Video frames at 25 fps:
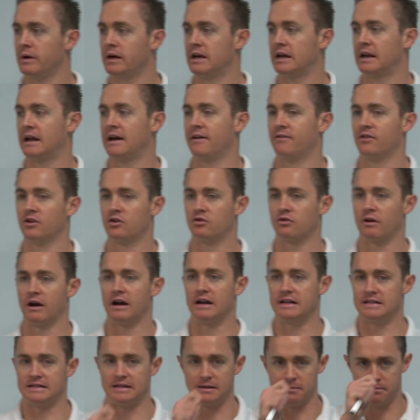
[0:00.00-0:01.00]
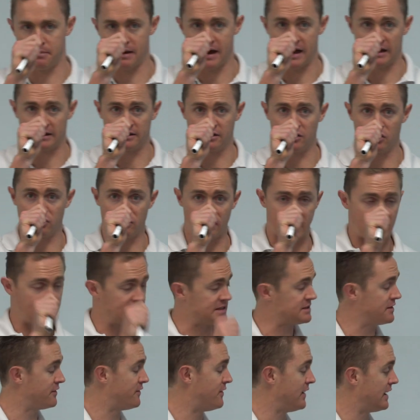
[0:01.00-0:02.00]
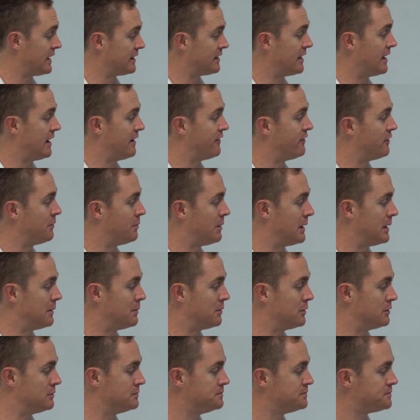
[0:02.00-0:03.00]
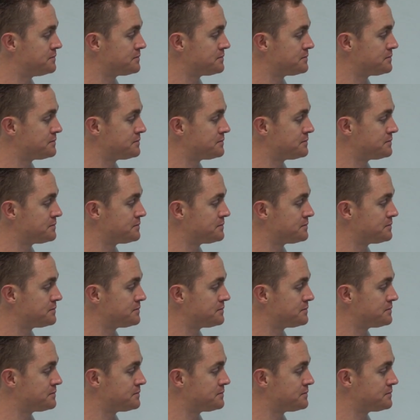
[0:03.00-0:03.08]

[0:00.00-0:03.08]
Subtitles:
we can have the greatest impact and the greatest effect there for people.